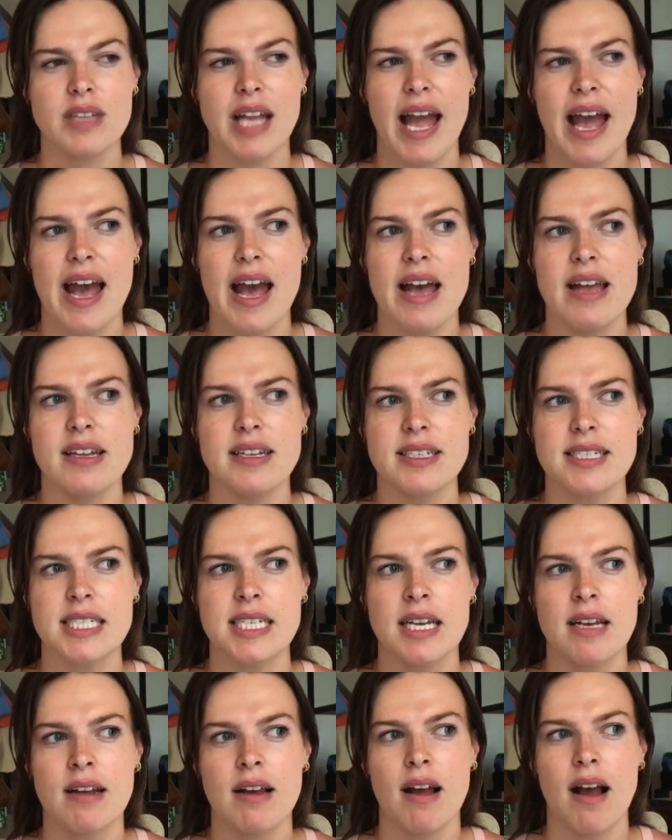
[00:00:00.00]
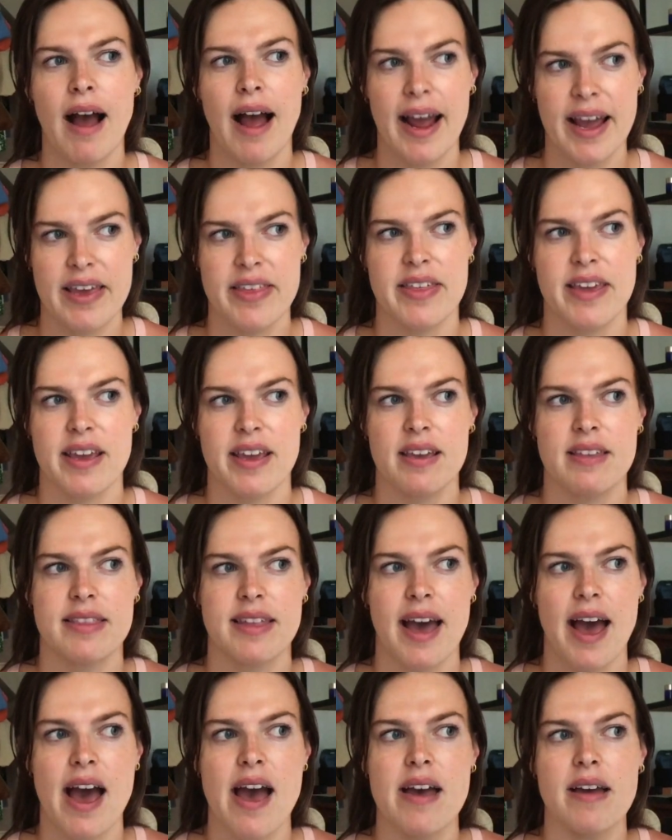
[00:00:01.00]
And I think
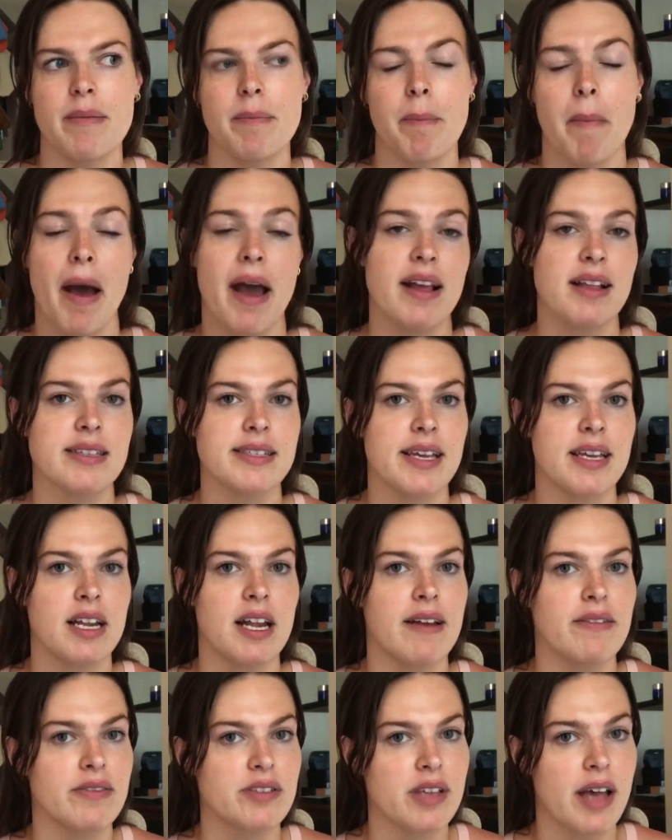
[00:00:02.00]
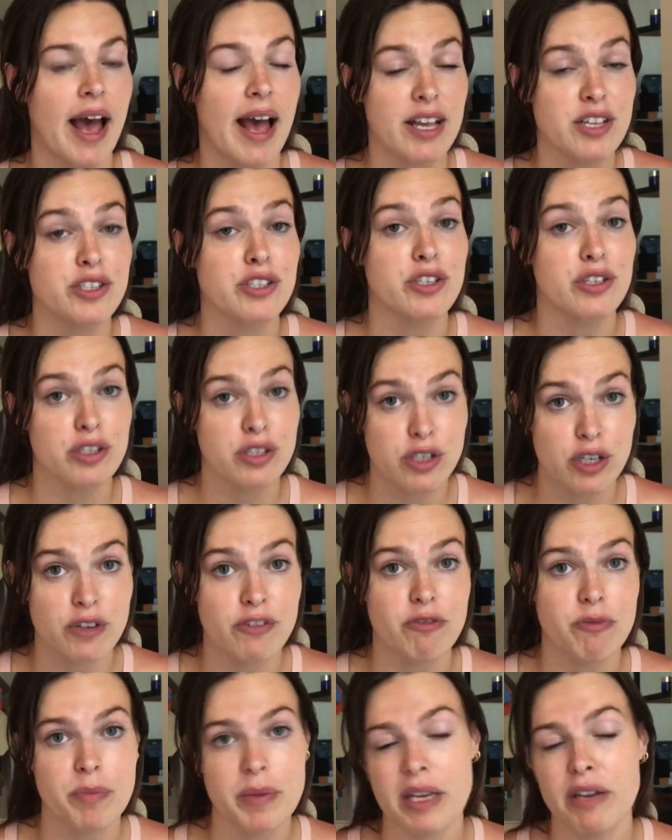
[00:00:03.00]
that mindset has served
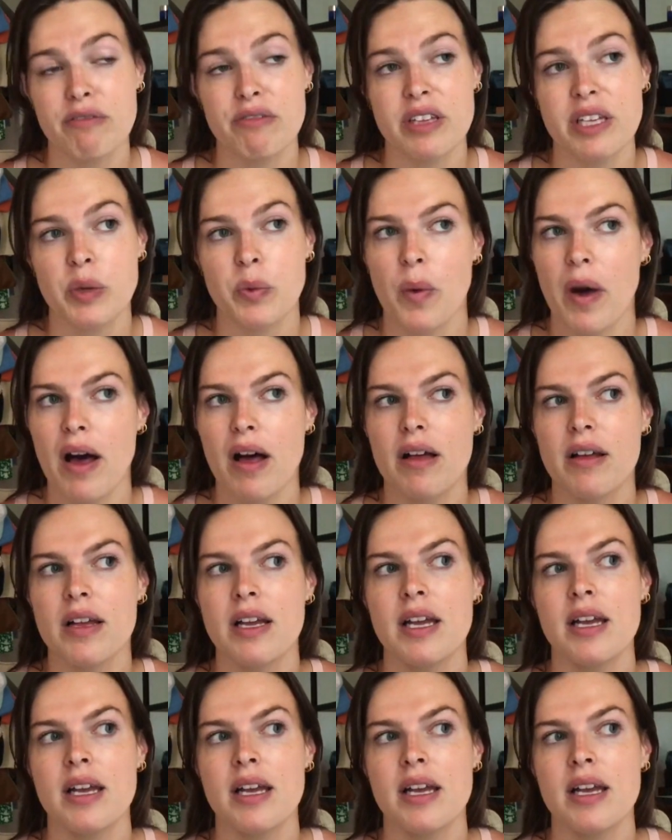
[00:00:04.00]
me really well